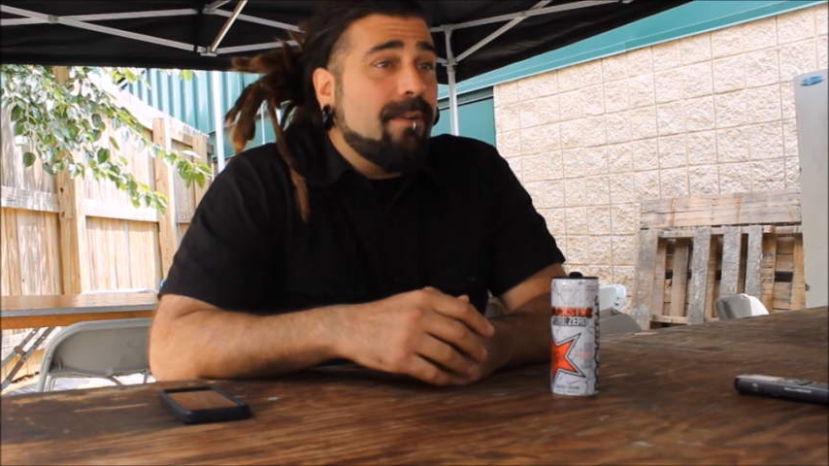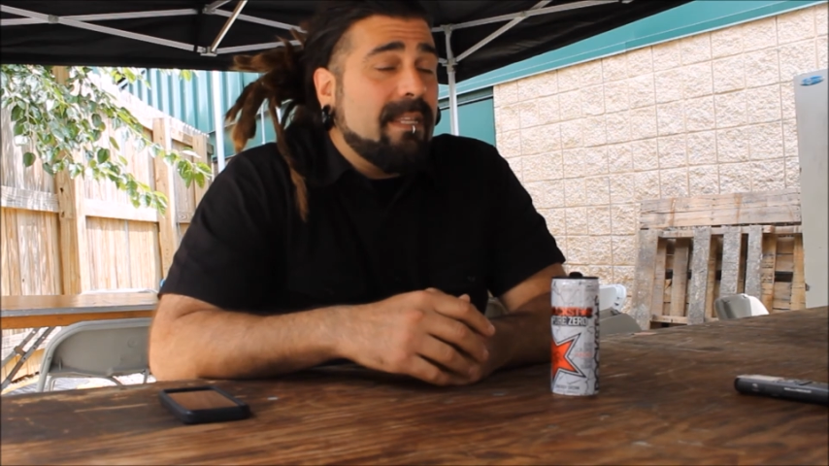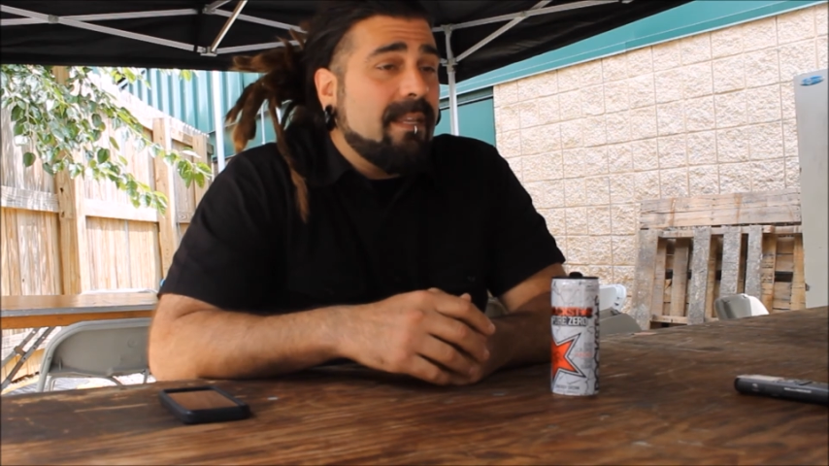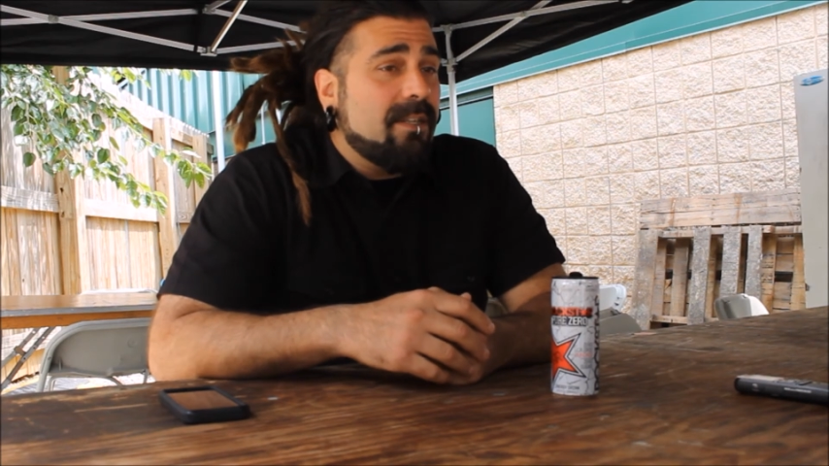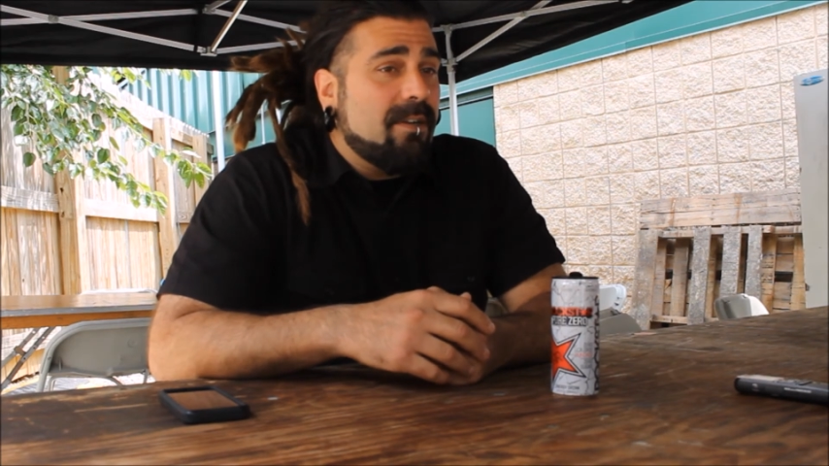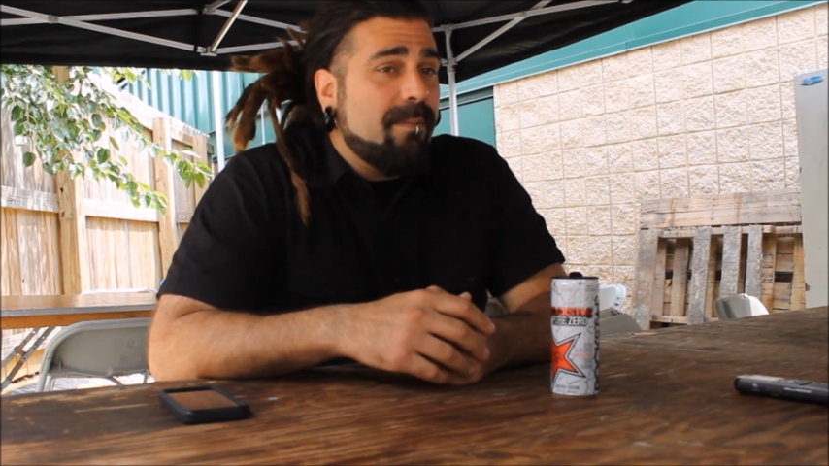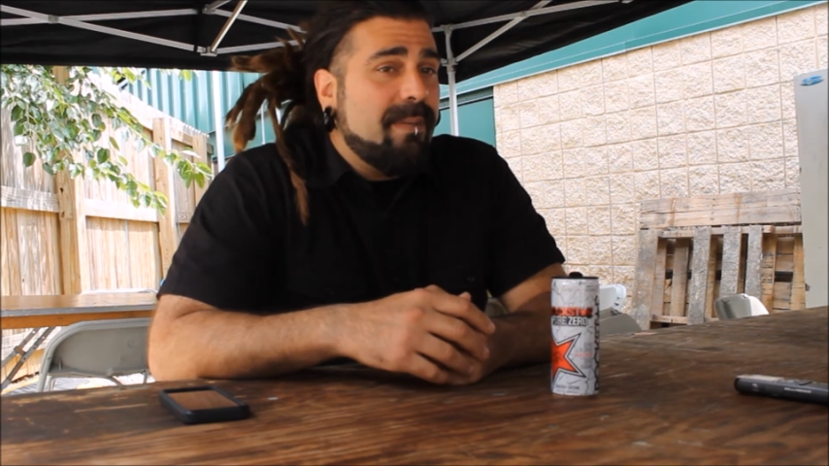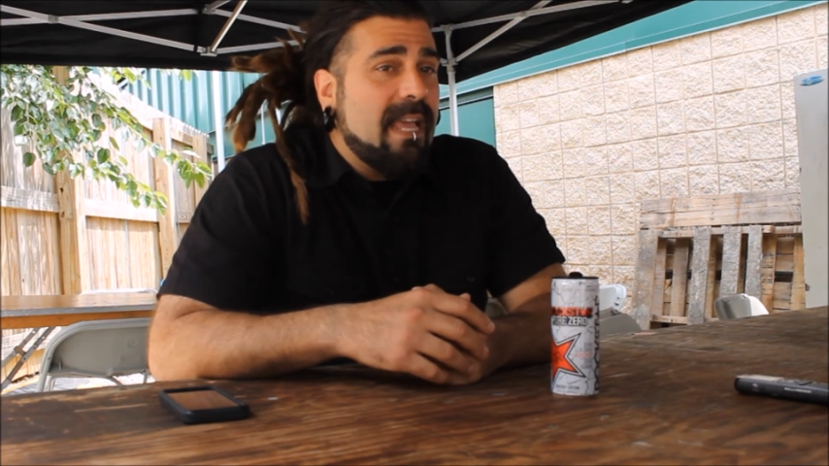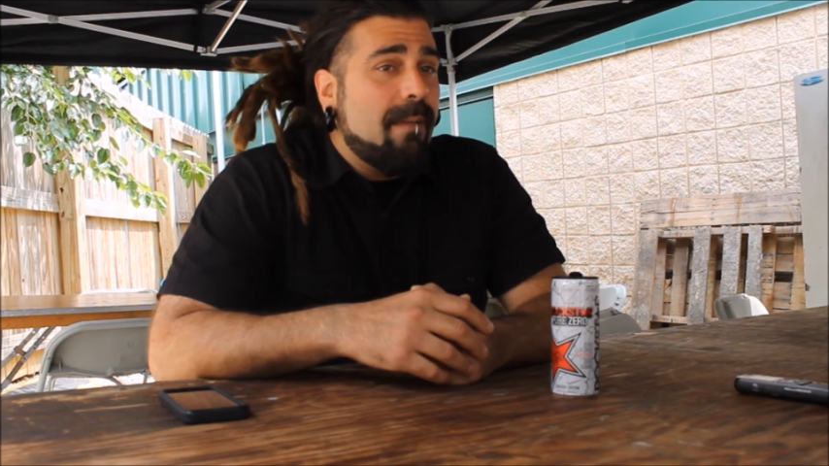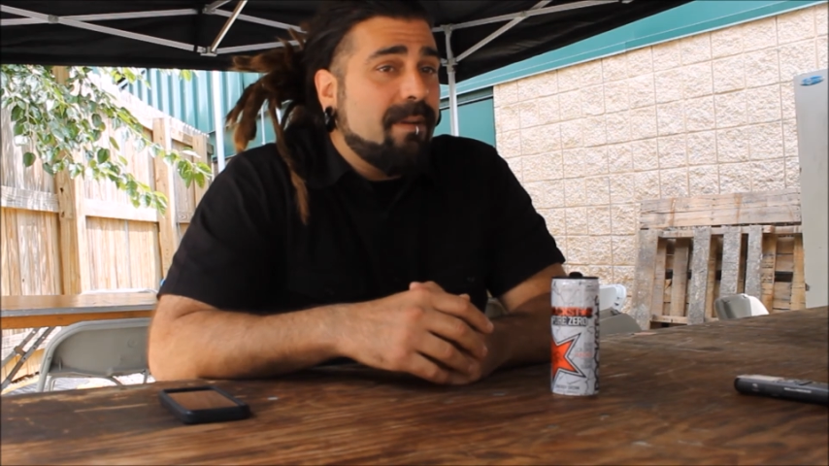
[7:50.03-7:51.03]
great things are going to
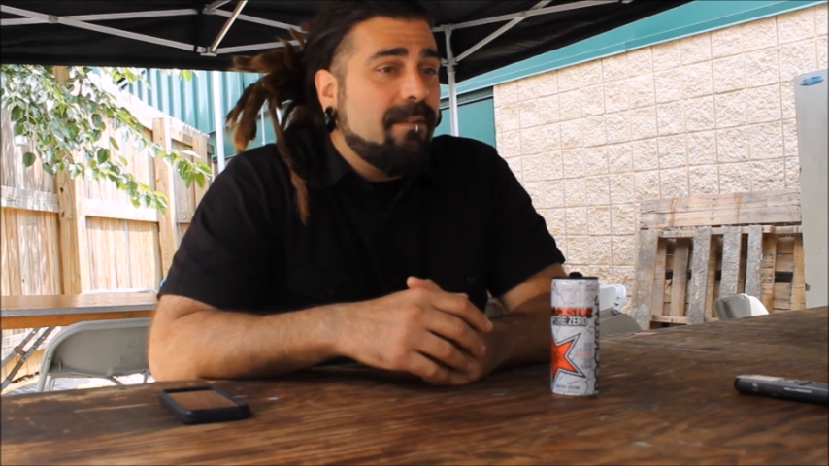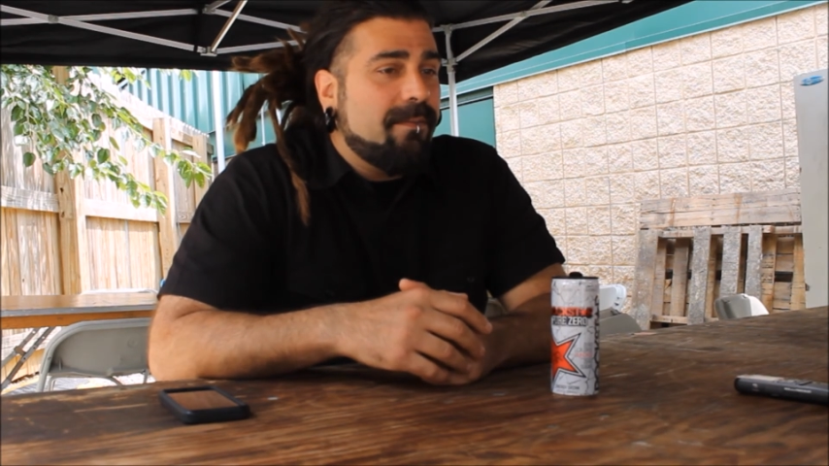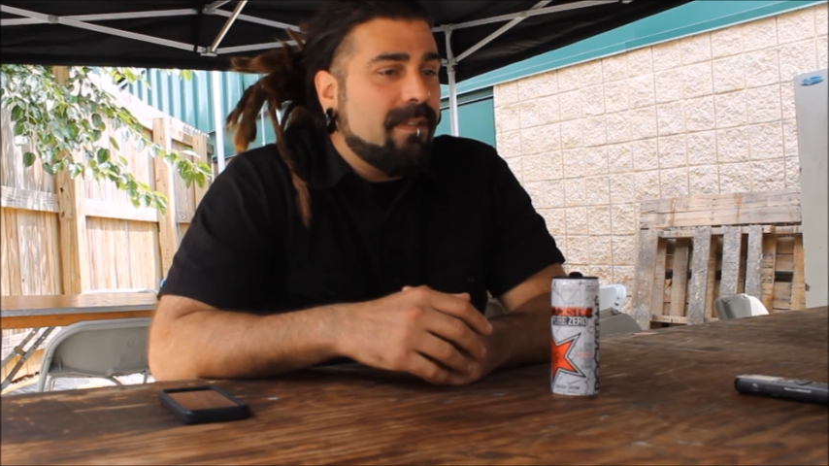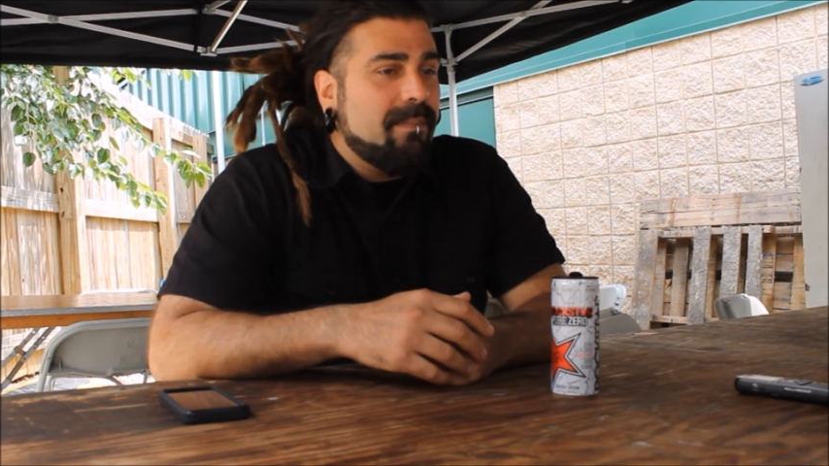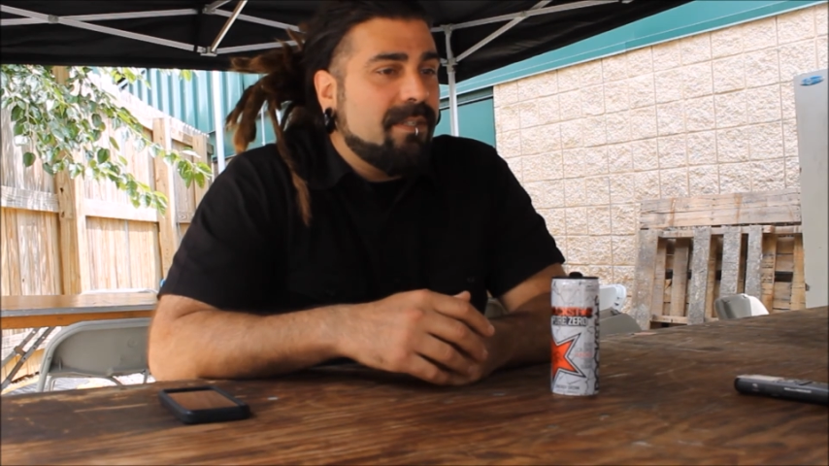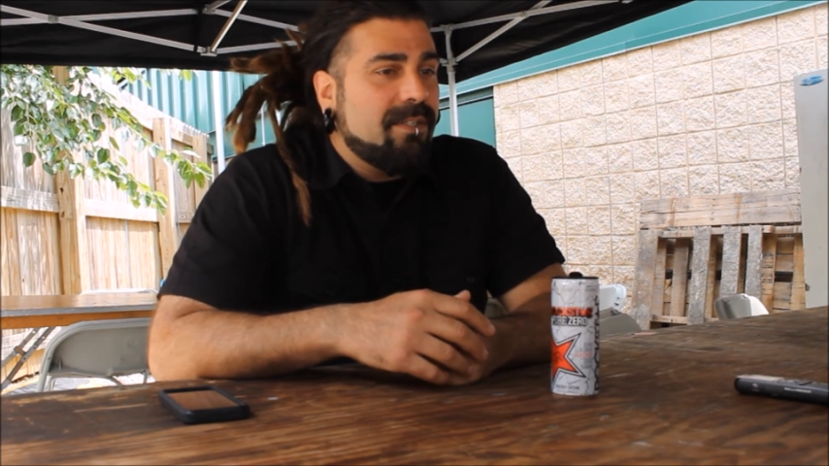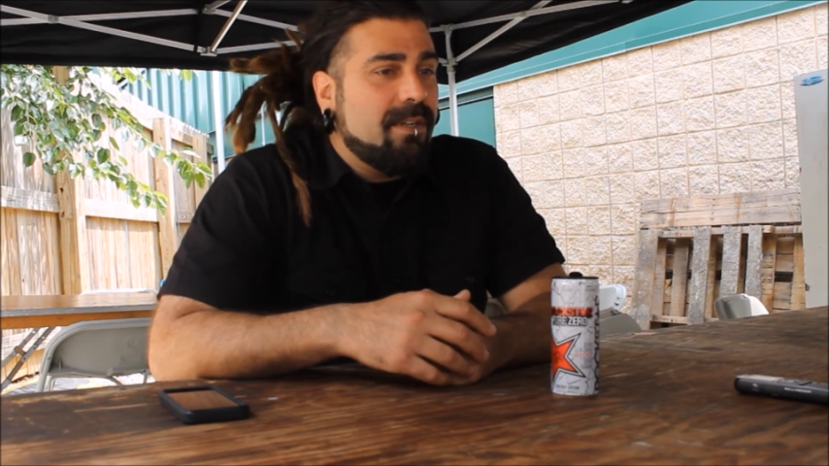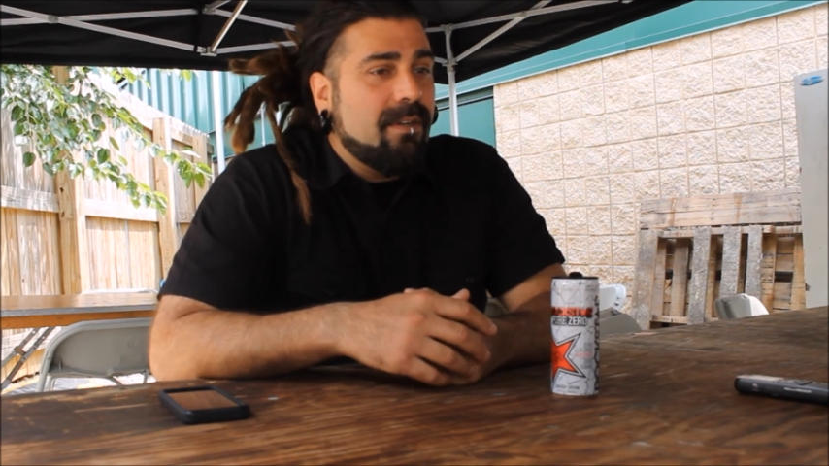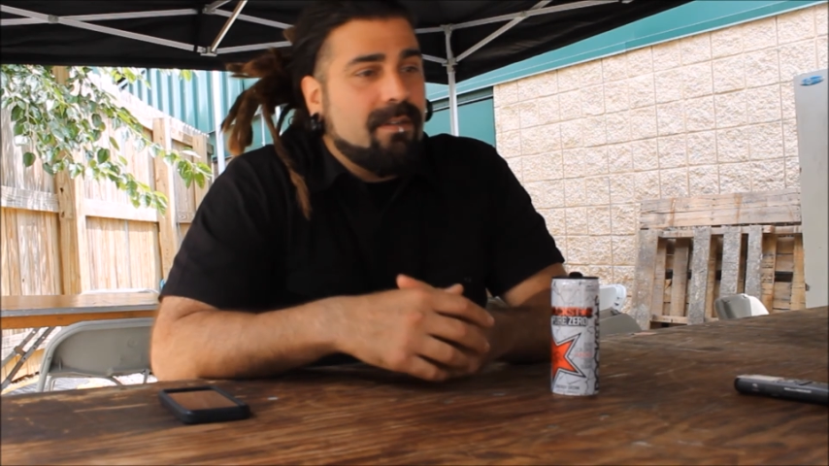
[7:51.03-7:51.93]
be happening for them this year,